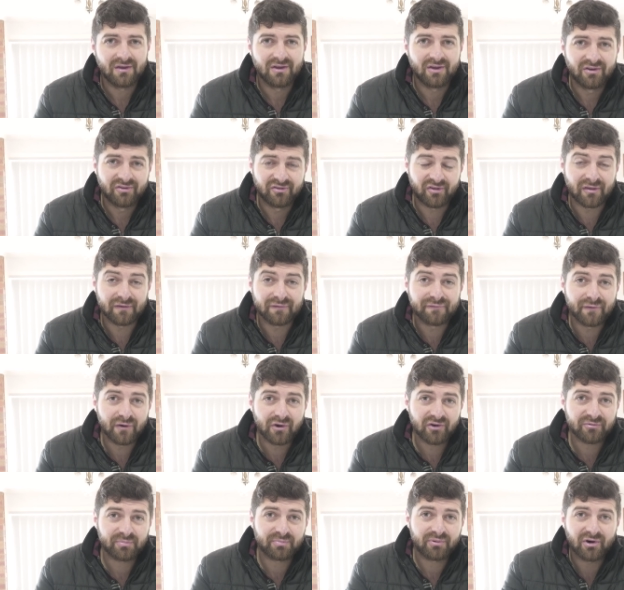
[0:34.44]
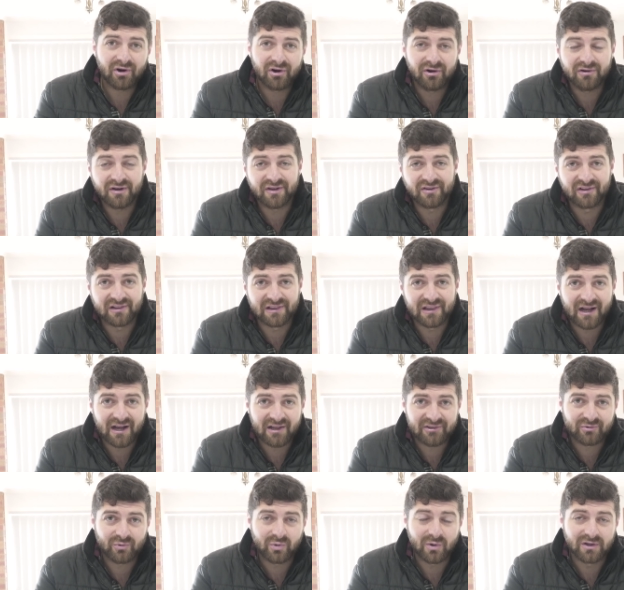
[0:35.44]
So the first pro is
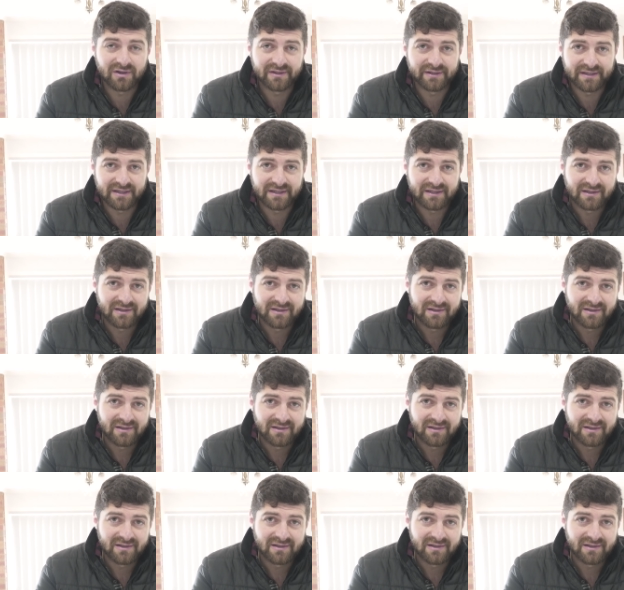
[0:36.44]
glass quality.